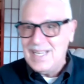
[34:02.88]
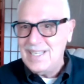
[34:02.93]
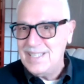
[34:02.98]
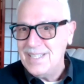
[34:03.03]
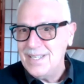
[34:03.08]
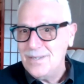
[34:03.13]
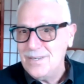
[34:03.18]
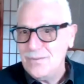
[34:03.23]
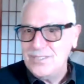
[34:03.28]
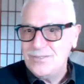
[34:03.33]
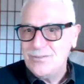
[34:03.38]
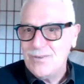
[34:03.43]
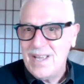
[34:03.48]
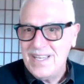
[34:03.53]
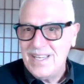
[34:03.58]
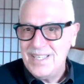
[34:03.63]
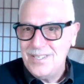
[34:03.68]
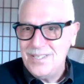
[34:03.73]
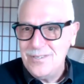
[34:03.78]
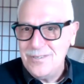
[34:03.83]
and then we try
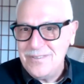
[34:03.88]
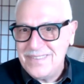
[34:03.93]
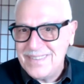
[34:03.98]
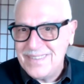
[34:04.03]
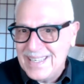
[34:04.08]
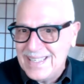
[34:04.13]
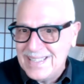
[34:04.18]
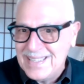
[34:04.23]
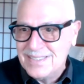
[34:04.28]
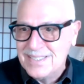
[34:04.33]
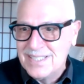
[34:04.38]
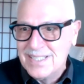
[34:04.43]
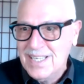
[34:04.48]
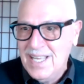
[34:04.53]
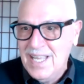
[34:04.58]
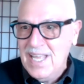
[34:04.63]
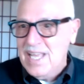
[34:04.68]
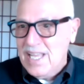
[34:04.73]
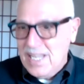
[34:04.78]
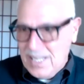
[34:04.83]
new things.
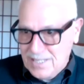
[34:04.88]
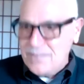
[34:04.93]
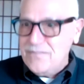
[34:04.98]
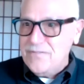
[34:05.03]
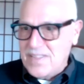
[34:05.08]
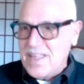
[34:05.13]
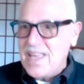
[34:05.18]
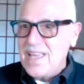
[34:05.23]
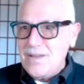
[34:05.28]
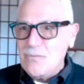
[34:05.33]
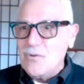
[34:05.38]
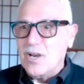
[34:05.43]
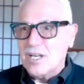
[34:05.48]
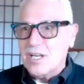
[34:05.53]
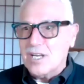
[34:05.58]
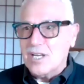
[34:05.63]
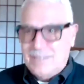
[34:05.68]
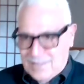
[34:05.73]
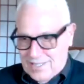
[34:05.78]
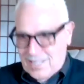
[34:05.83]
And if they
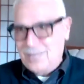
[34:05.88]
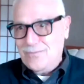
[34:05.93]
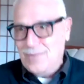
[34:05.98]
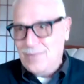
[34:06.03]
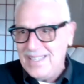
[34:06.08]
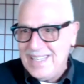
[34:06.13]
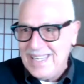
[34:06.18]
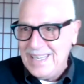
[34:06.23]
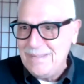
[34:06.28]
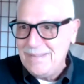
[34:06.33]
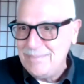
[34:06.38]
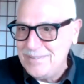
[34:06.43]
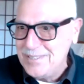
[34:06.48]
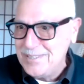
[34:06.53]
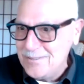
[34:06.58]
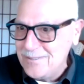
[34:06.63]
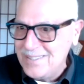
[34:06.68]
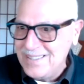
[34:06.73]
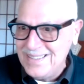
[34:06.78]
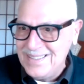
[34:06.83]
work, then we keep
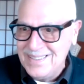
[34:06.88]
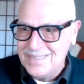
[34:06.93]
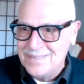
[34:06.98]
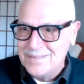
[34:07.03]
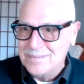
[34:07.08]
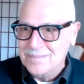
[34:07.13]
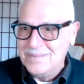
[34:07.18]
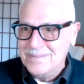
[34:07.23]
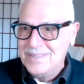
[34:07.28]
doing them.